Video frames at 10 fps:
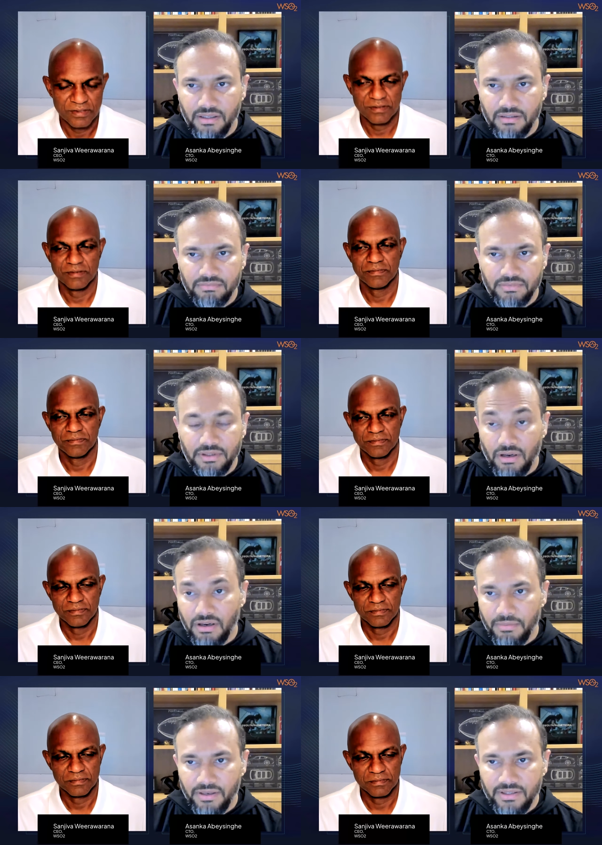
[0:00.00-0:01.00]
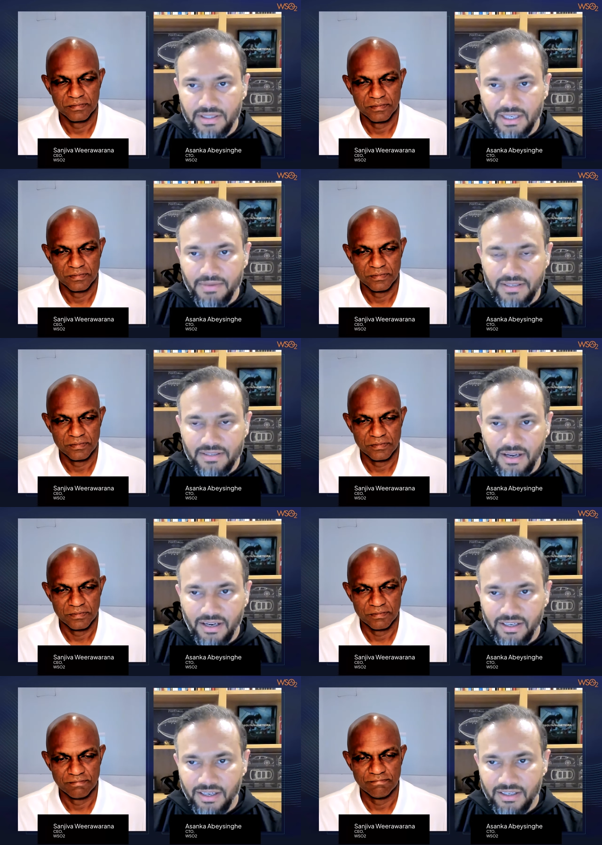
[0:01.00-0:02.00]
Speaker 1: uh, talk about the cell
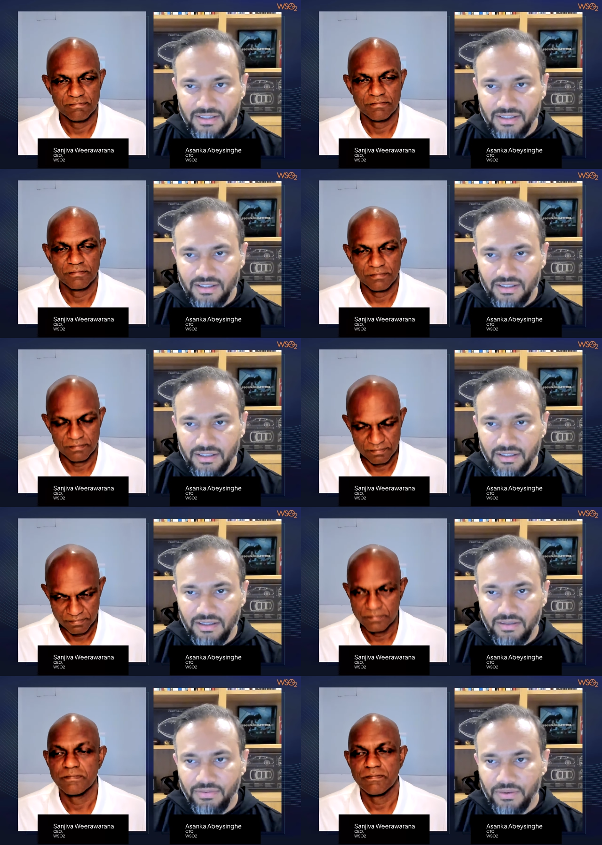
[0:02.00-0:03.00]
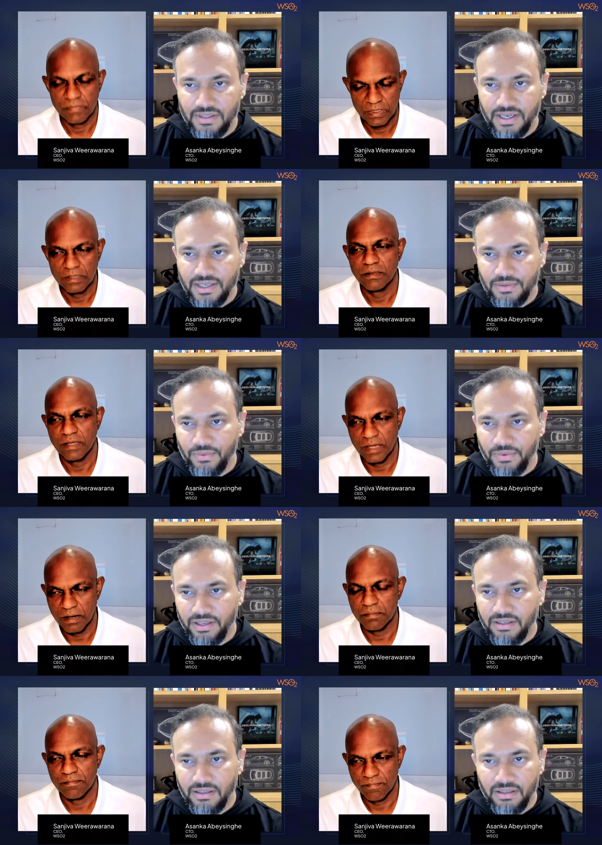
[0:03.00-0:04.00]
architecture in the future as
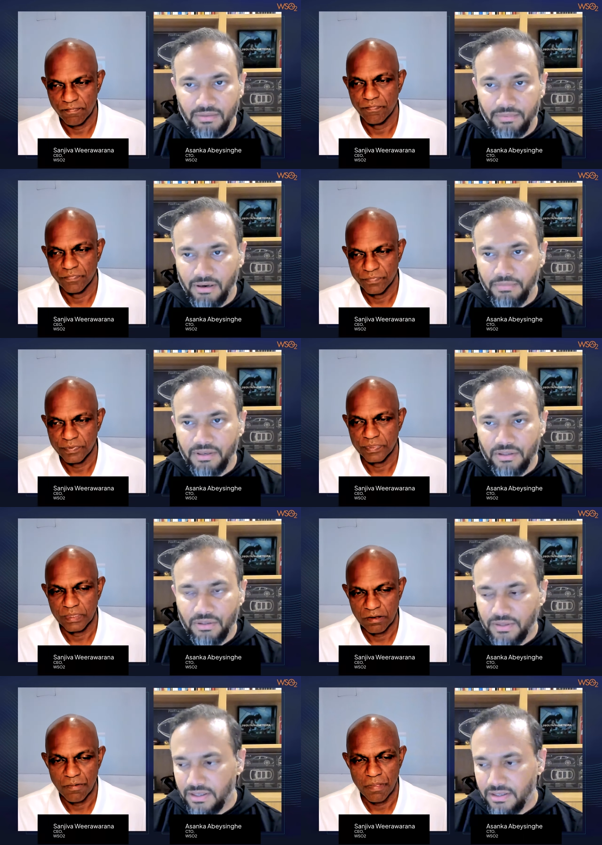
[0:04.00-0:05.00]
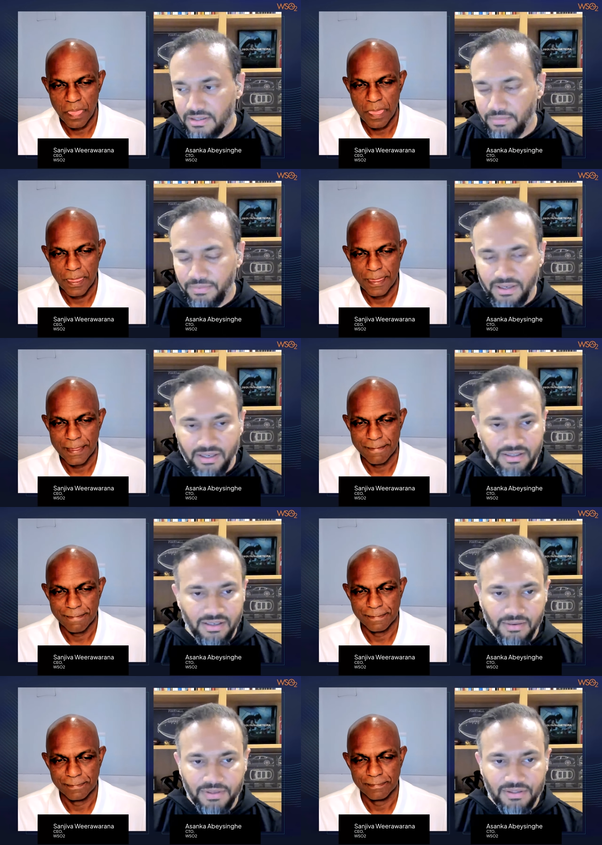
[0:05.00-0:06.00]
well. I'll probably do a separate
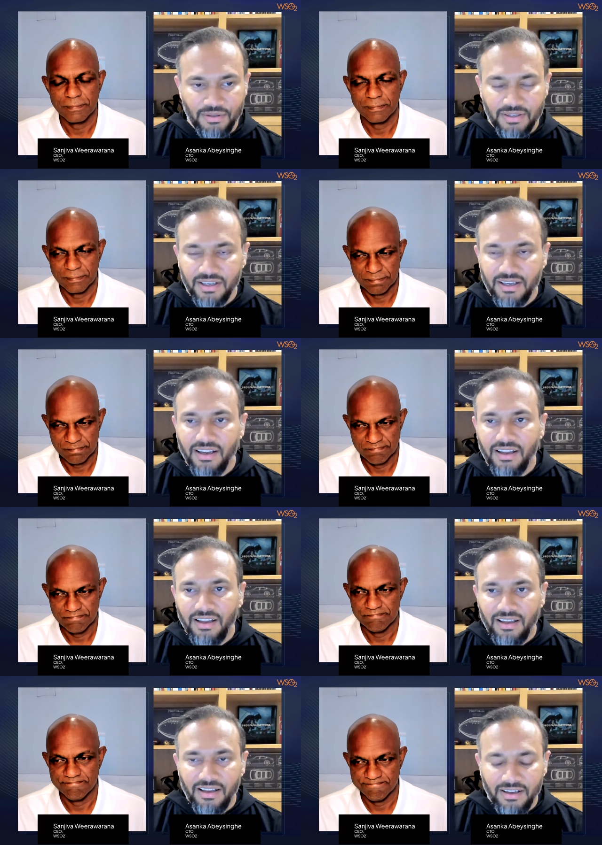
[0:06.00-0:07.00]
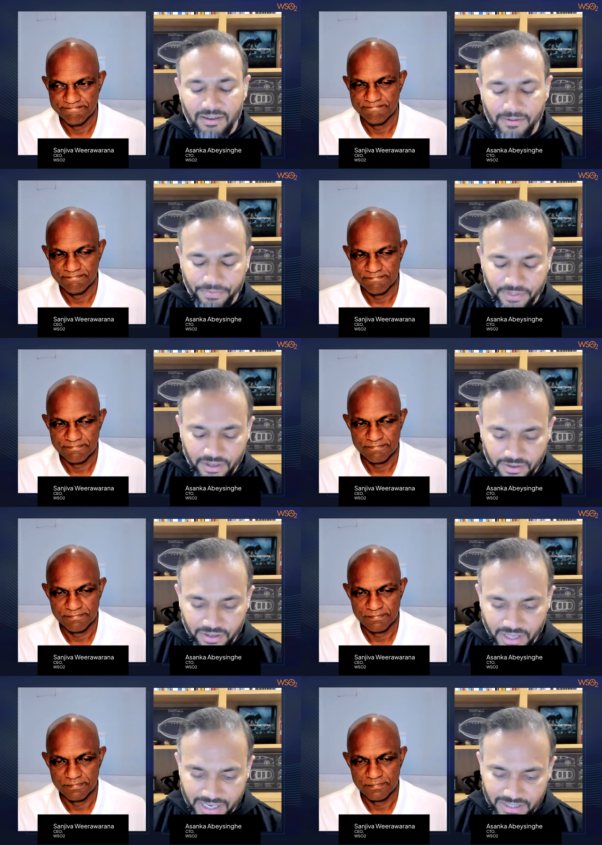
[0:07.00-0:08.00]
episode um,
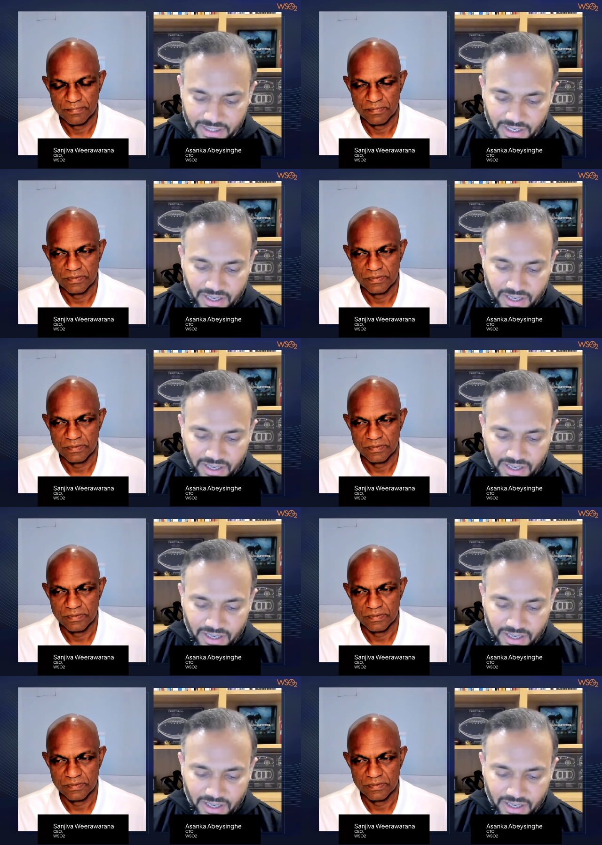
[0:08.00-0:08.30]
on that.